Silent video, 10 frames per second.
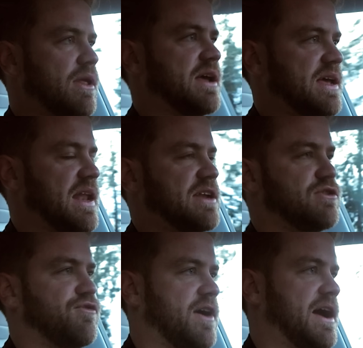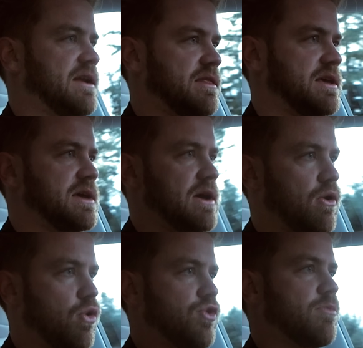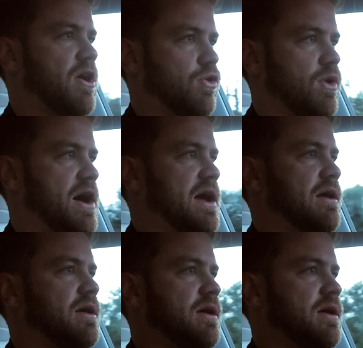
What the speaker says: Like again, I do find in the older Model Y,